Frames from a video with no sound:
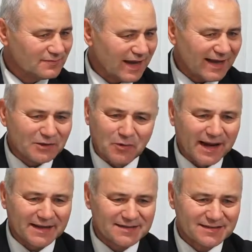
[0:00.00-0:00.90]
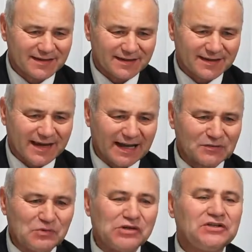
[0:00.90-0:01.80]
Otherwise, God
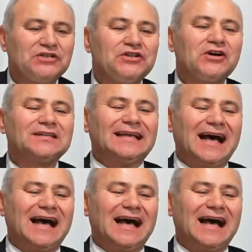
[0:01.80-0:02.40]
would not